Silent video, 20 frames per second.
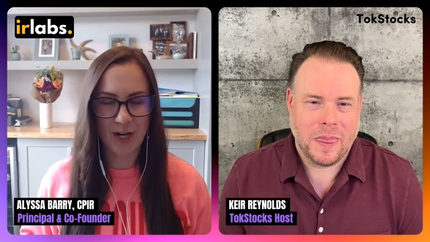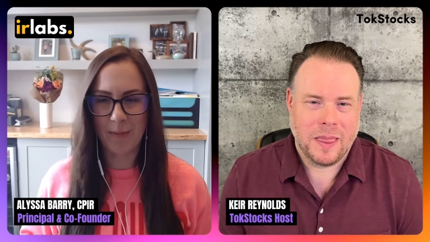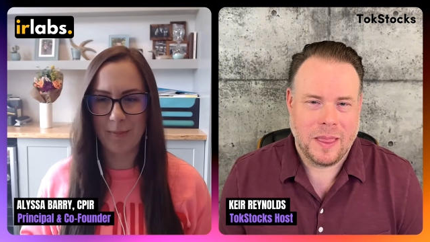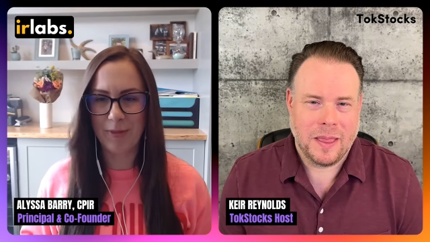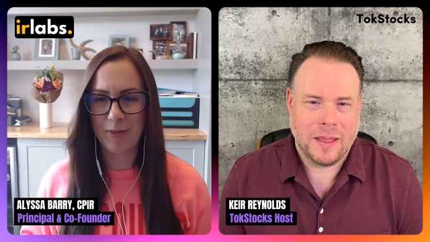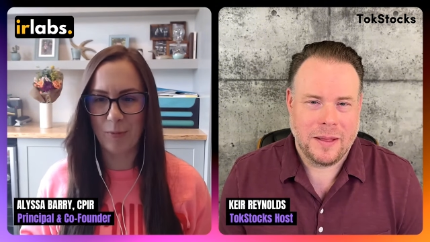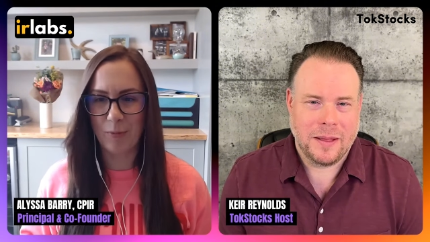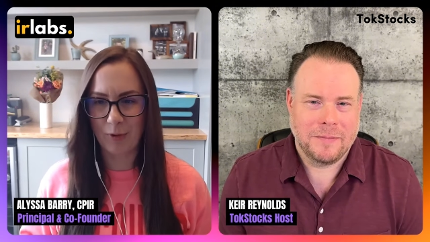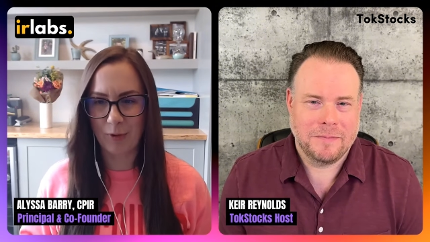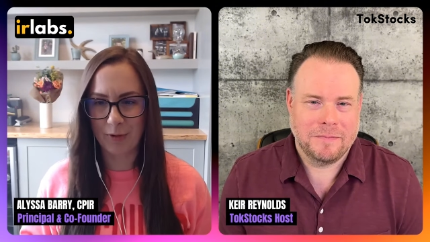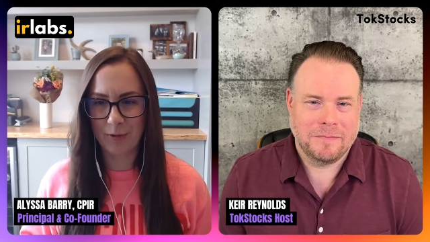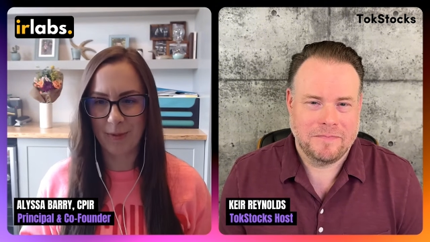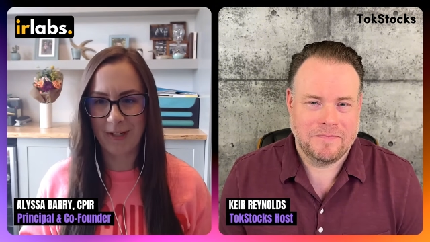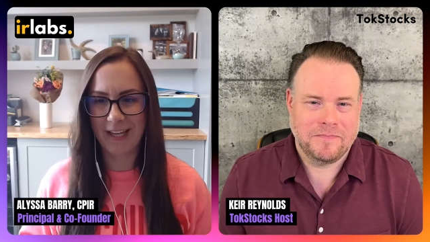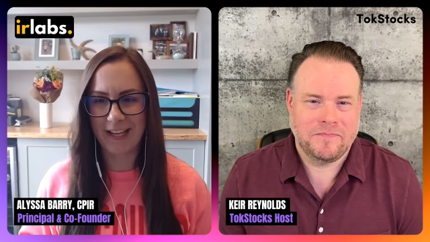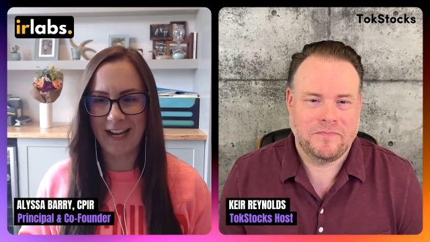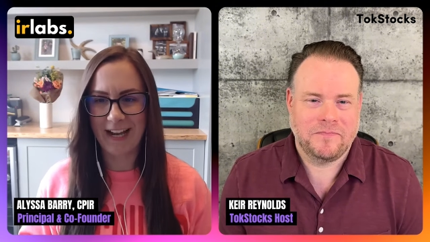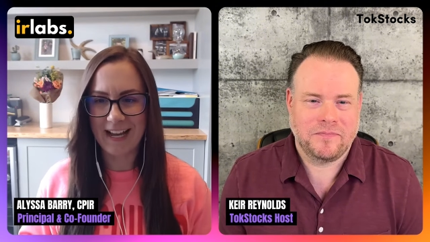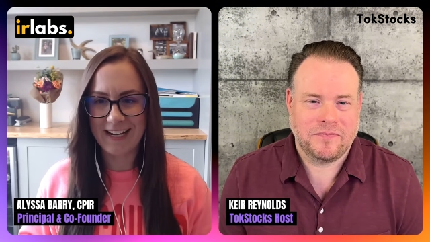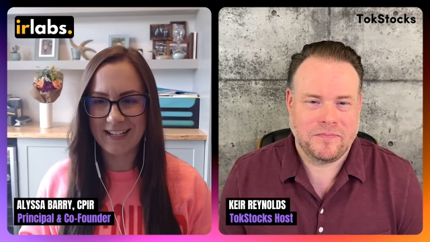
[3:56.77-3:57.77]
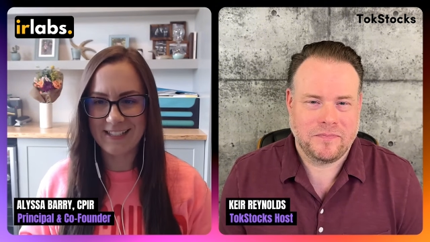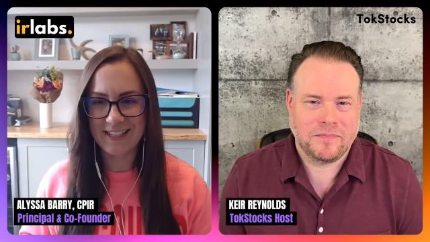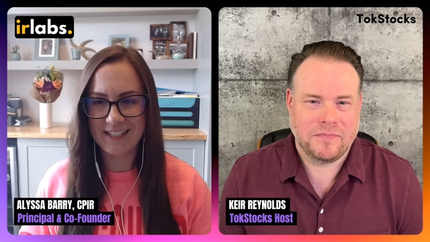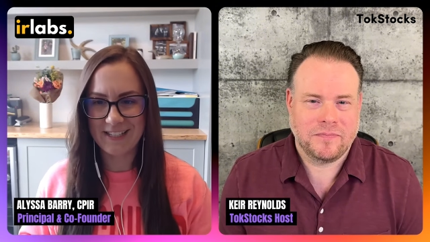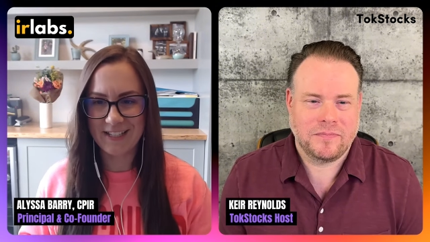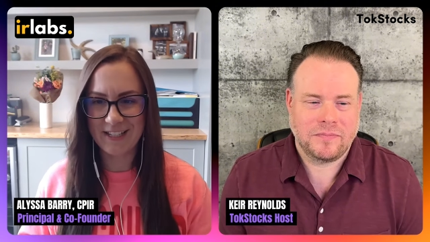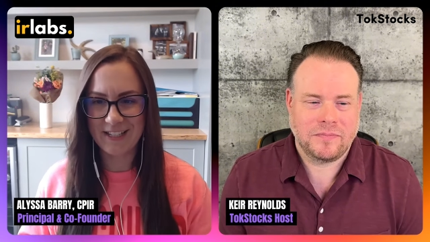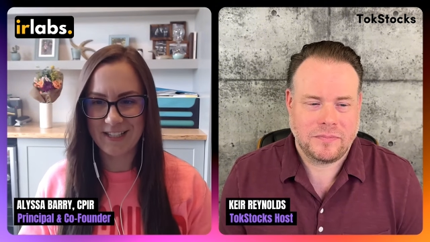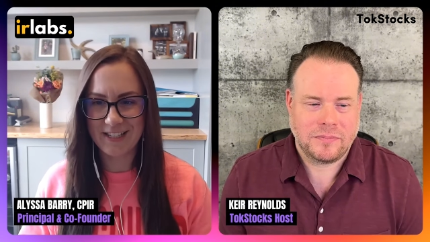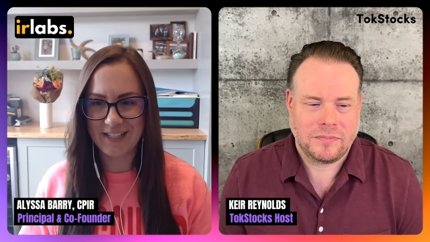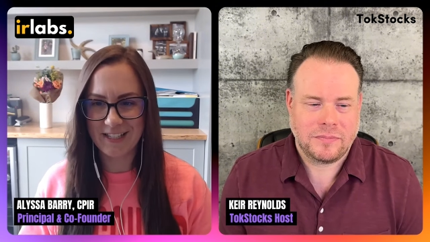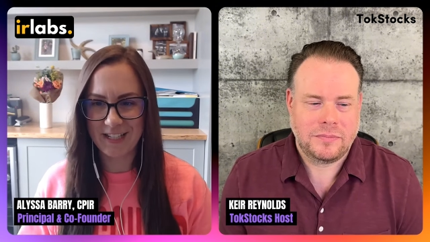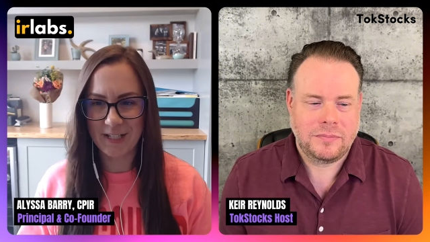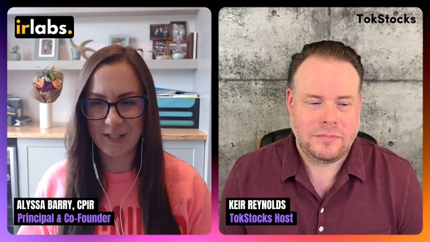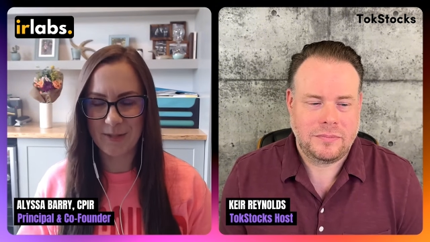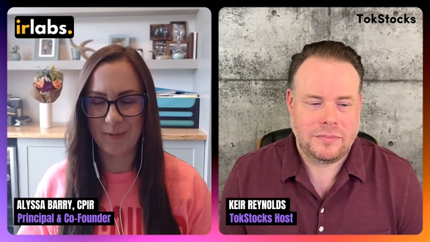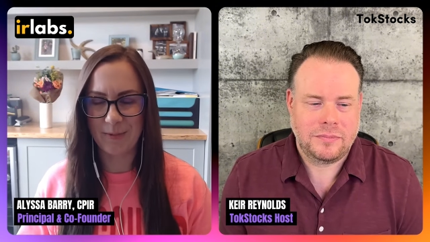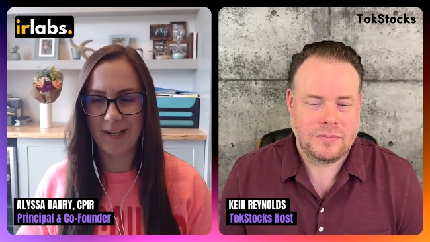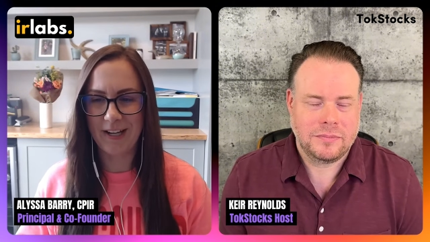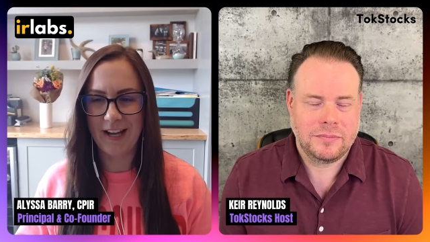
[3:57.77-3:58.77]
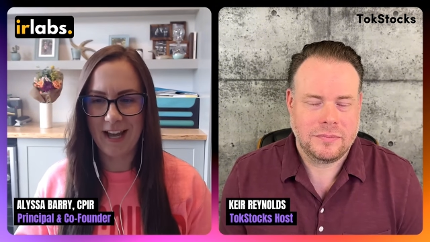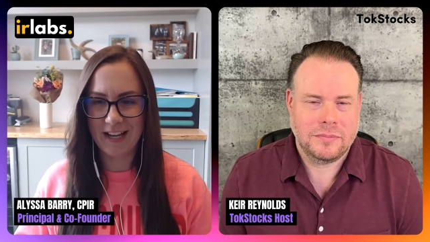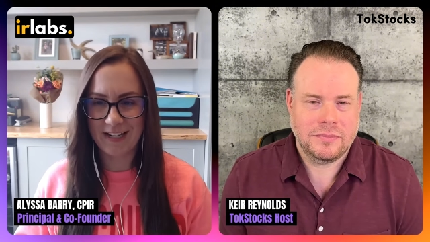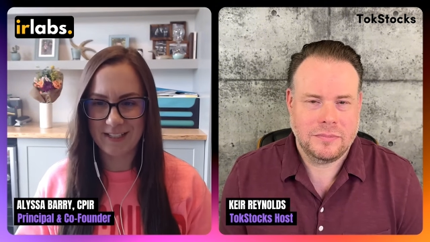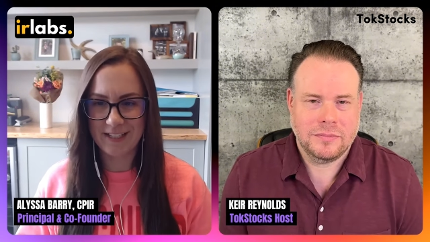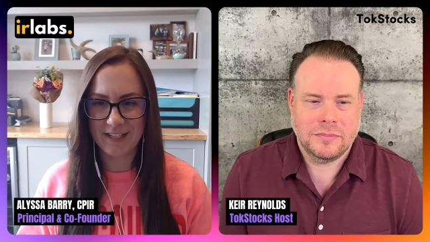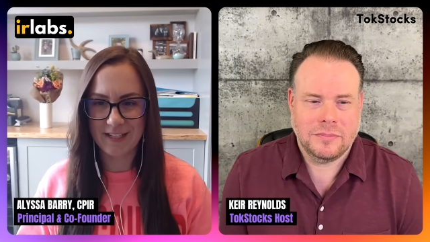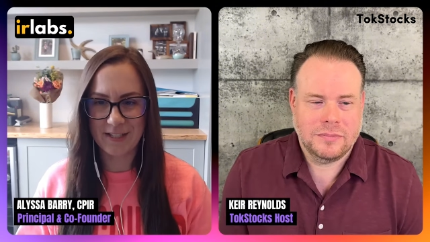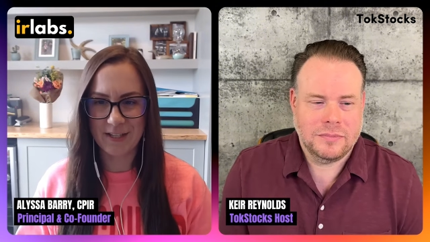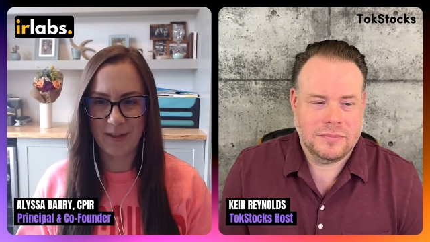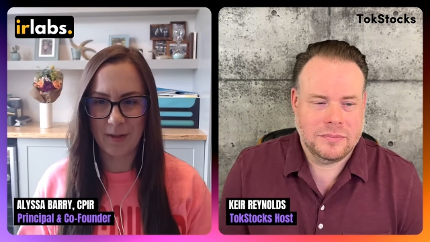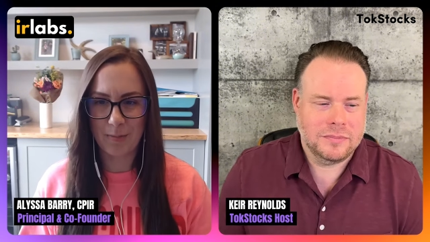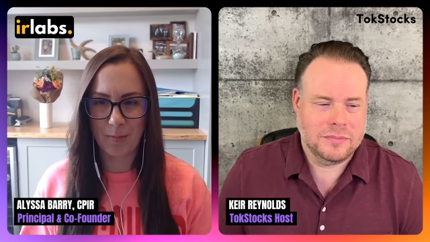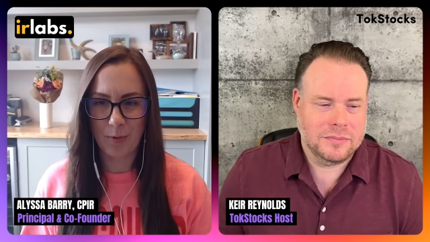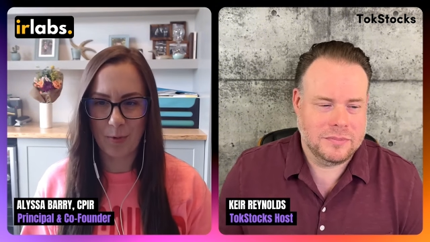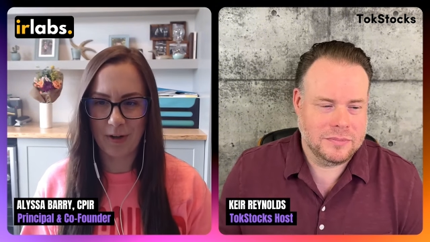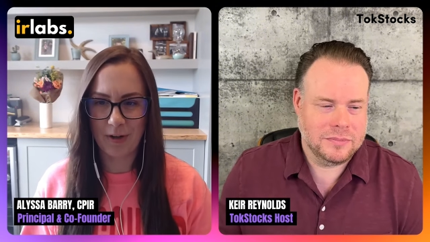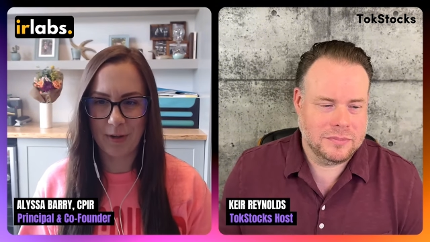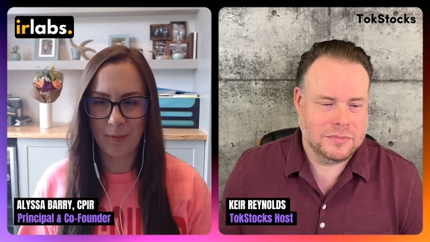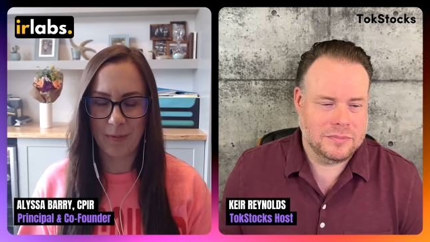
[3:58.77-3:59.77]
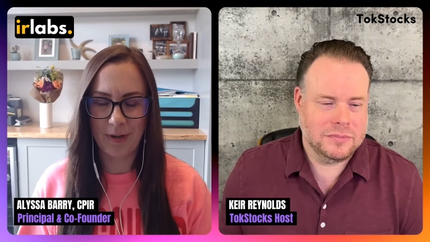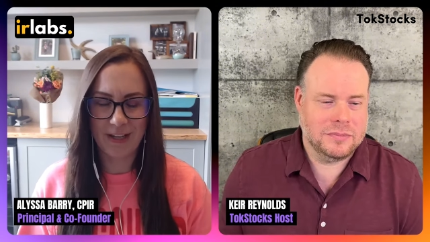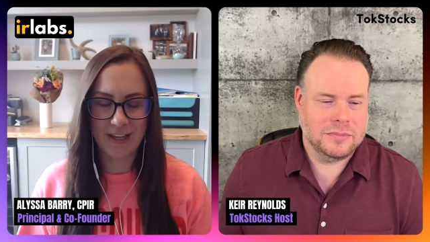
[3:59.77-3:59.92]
Speaker 1: job in the world. We get access to the C-suite, access to the board, and